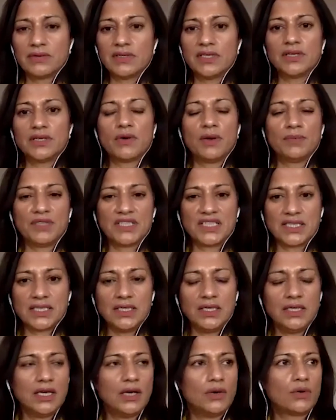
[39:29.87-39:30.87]
I'm the
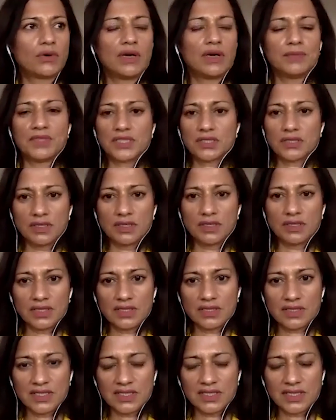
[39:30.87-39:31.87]
CEO, or I'm
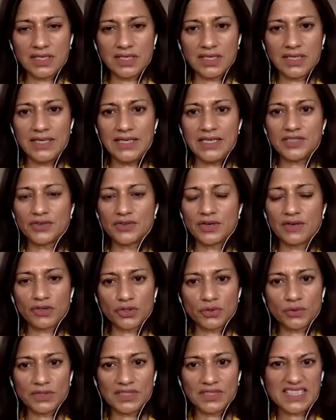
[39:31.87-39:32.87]
the senior leader, and I've
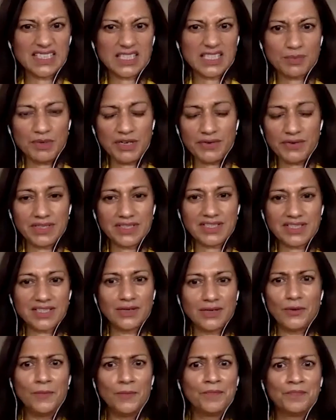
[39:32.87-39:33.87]
got all this experience.
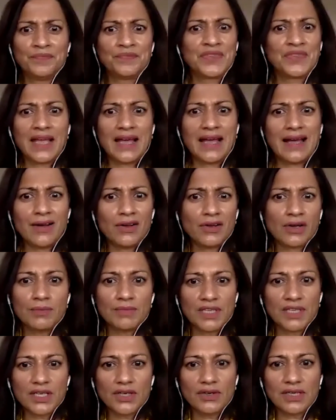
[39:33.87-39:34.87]
So how come
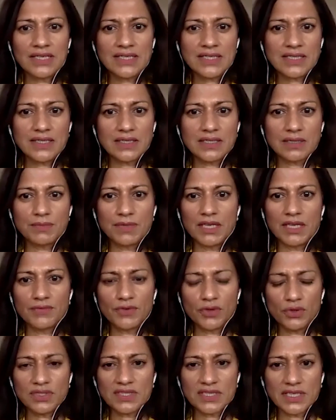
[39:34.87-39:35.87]
they're not listening to me? Of
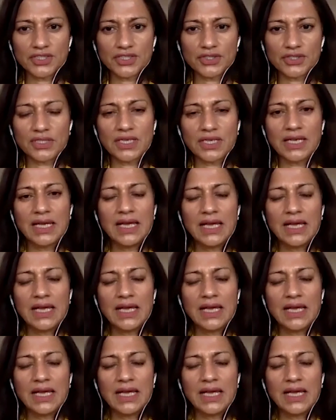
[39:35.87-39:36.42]
course they should.